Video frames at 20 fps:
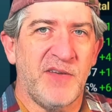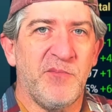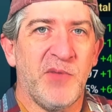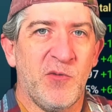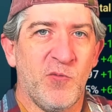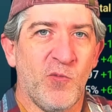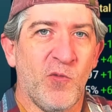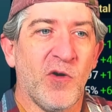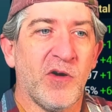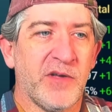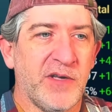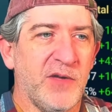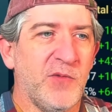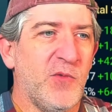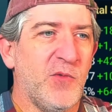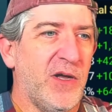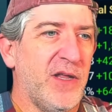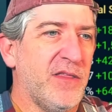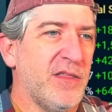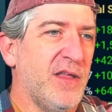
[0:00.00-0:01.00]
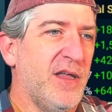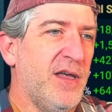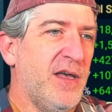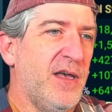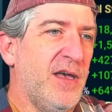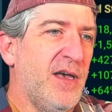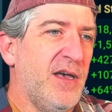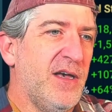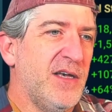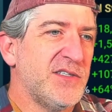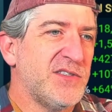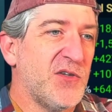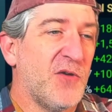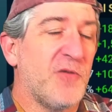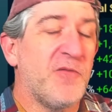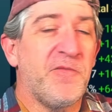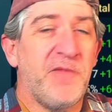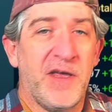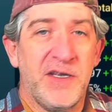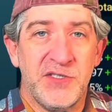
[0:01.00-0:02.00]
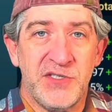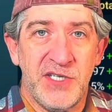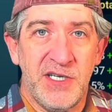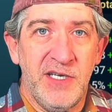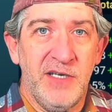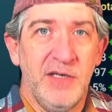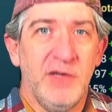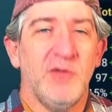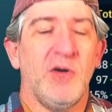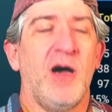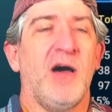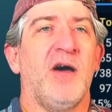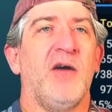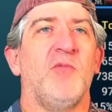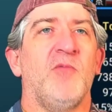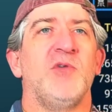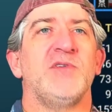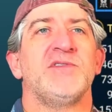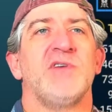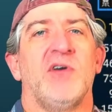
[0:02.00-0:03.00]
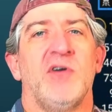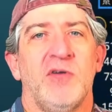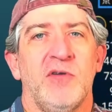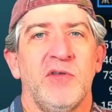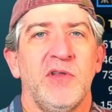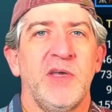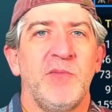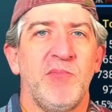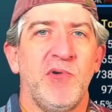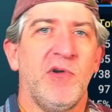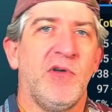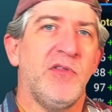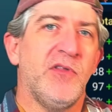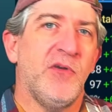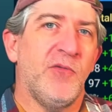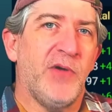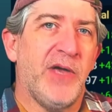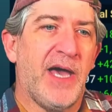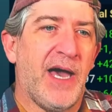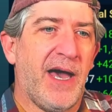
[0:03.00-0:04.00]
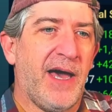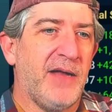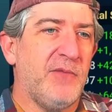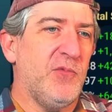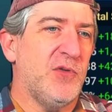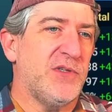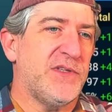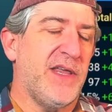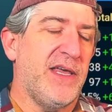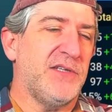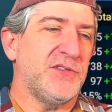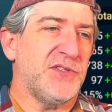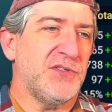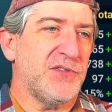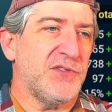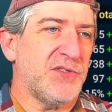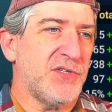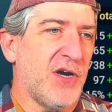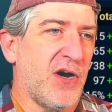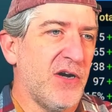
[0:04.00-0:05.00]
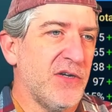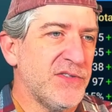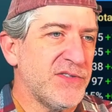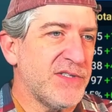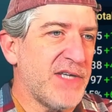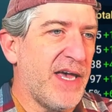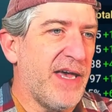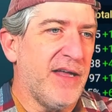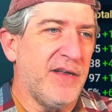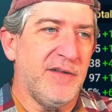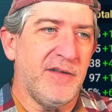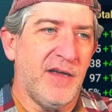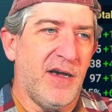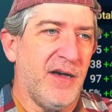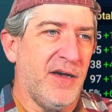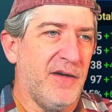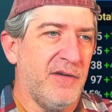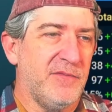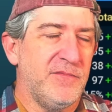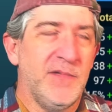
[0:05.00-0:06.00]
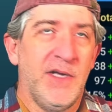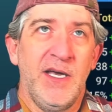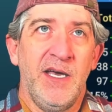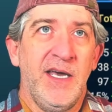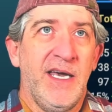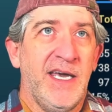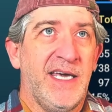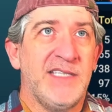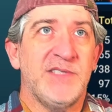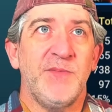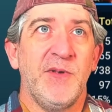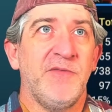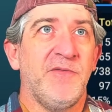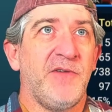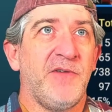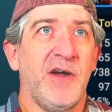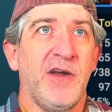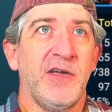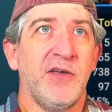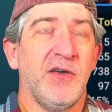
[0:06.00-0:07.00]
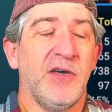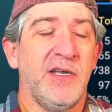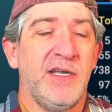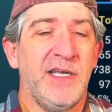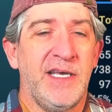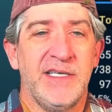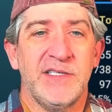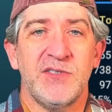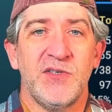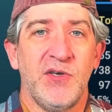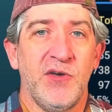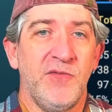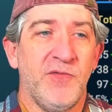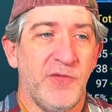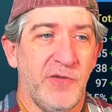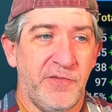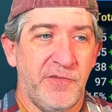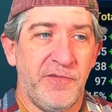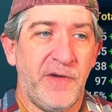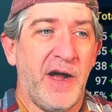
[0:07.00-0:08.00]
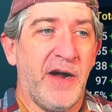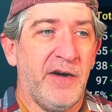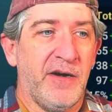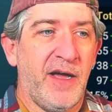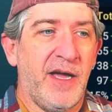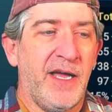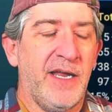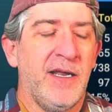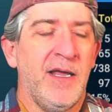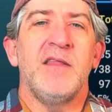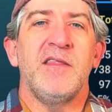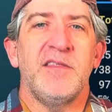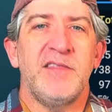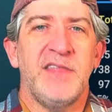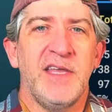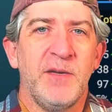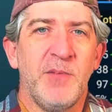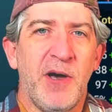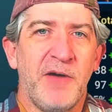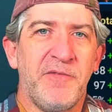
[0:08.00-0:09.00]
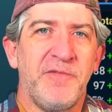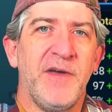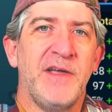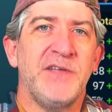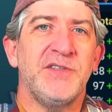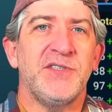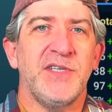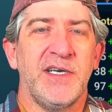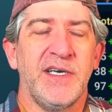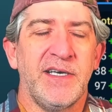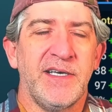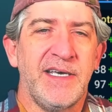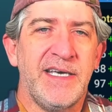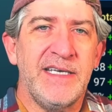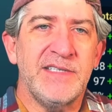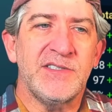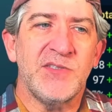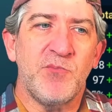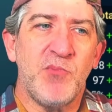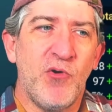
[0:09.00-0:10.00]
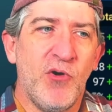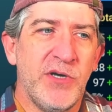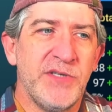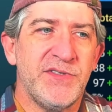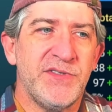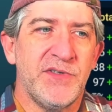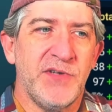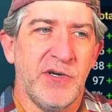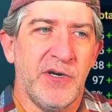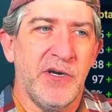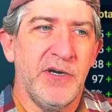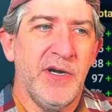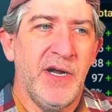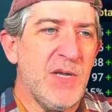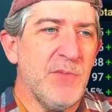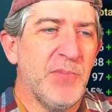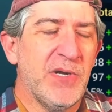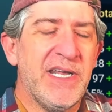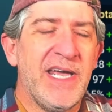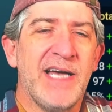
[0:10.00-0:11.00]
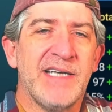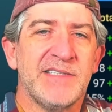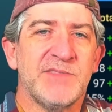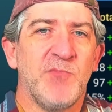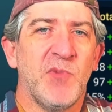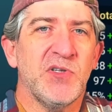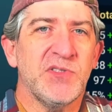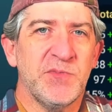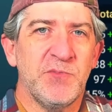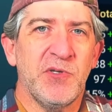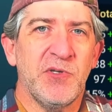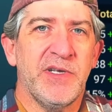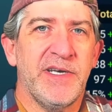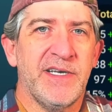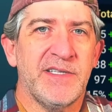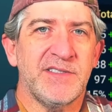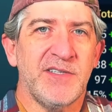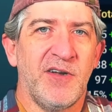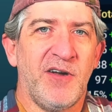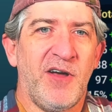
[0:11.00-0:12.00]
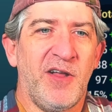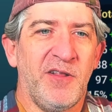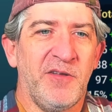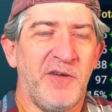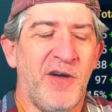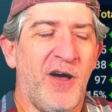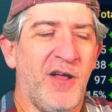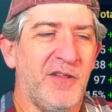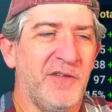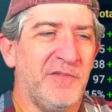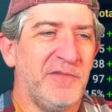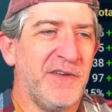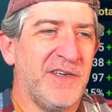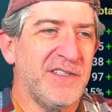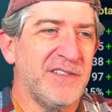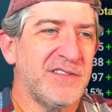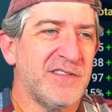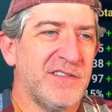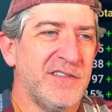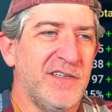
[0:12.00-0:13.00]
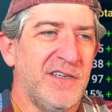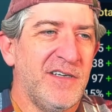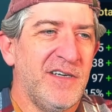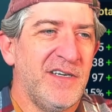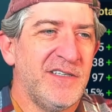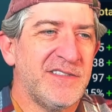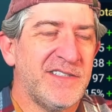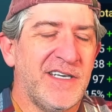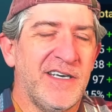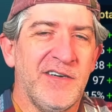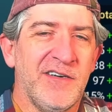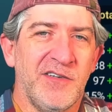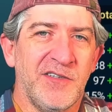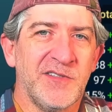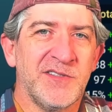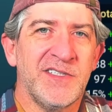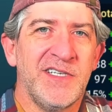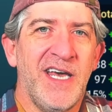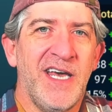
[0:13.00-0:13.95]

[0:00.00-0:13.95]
been working with. So Finchy was an early pull that we had with Ancient Shards, and he's been very good. He's good for Fire Knight. The thing about Finchy, he's a poisoner, but he has multiple hits on all of his skills.